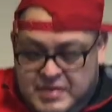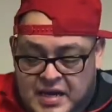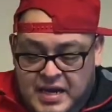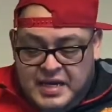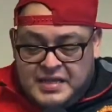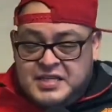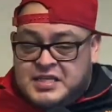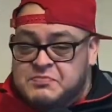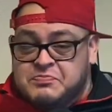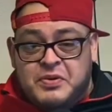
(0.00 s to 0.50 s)
At
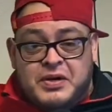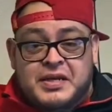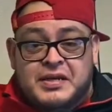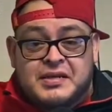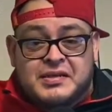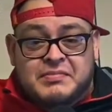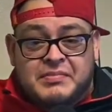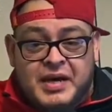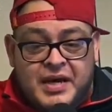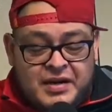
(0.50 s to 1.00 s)
this point, it
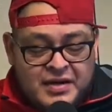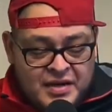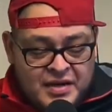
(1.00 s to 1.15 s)
doesn't matter.